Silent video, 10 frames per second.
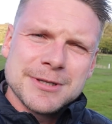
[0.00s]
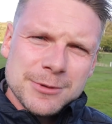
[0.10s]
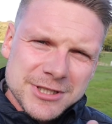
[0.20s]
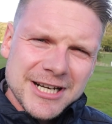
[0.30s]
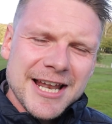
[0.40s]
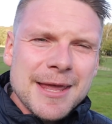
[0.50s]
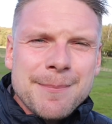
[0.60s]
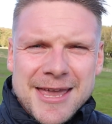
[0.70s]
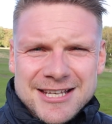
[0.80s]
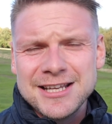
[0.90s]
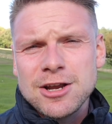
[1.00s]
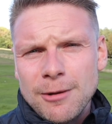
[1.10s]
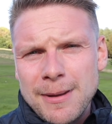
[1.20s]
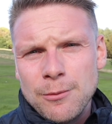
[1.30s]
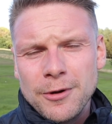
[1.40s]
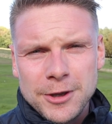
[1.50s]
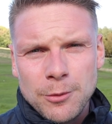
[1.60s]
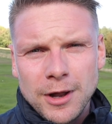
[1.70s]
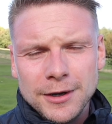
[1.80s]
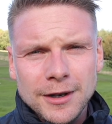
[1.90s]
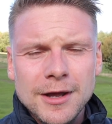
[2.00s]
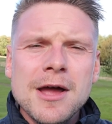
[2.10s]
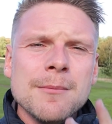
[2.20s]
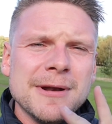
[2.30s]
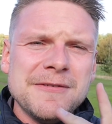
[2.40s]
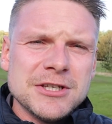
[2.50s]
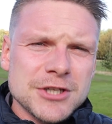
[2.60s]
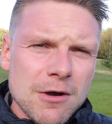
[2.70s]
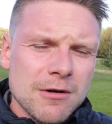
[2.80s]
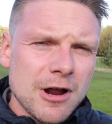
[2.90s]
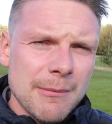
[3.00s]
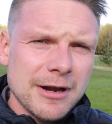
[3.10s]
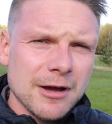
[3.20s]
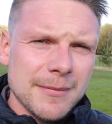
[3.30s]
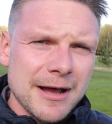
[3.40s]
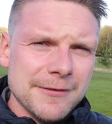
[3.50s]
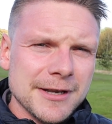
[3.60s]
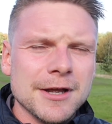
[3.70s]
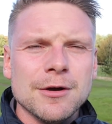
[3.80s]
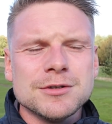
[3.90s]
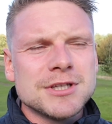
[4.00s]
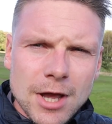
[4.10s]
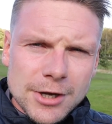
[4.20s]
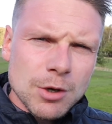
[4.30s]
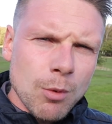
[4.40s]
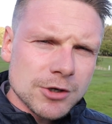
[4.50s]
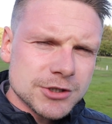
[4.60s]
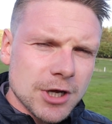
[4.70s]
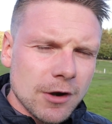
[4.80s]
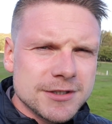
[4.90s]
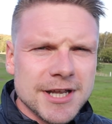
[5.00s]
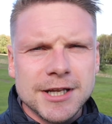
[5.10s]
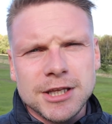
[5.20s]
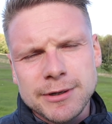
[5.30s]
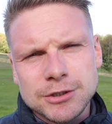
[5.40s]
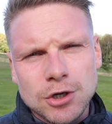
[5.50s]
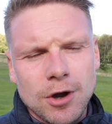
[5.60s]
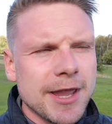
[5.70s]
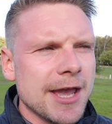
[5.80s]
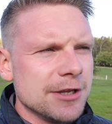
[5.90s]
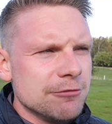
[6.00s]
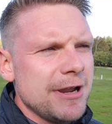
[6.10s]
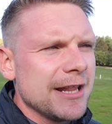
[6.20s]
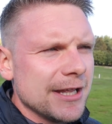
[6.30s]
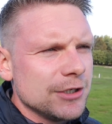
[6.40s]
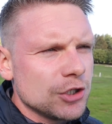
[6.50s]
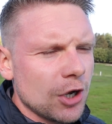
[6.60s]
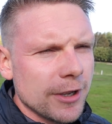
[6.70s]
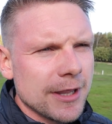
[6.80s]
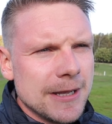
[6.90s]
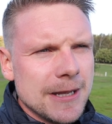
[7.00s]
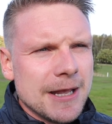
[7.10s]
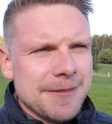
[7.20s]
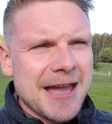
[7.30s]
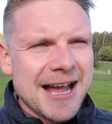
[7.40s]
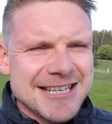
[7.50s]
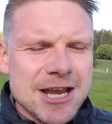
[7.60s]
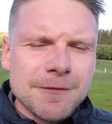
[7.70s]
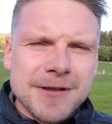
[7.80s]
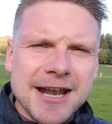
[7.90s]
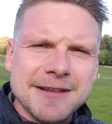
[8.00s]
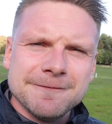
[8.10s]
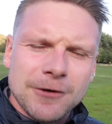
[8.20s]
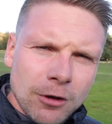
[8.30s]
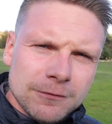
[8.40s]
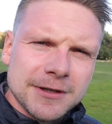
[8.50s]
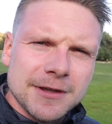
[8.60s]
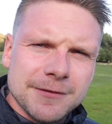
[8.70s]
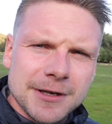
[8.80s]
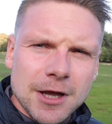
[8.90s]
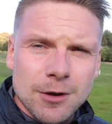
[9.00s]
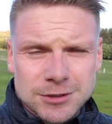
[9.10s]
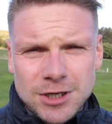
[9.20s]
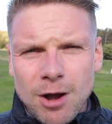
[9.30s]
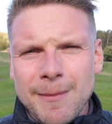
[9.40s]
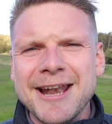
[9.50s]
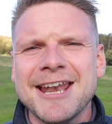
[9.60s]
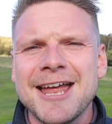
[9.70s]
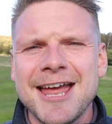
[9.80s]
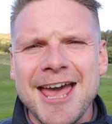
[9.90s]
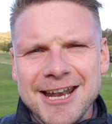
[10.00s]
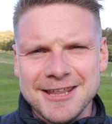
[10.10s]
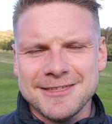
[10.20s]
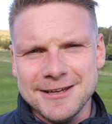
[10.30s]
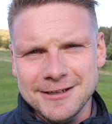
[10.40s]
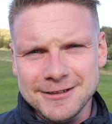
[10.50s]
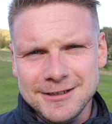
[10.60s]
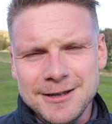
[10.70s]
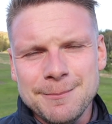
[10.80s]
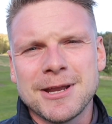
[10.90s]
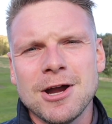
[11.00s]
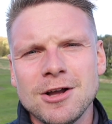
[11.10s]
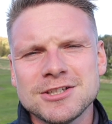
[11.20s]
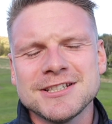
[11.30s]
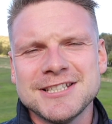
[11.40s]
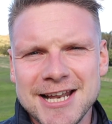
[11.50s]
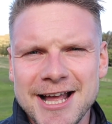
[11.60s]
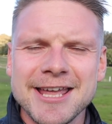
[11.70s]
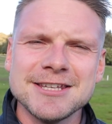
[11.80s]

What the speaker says: so I'm just gonna let you basically comment what you want. But if you don't comment on my videos and you watch the content and you enjoy it and you really enjoy the idea of getting involved in the videos, comment anything. Because today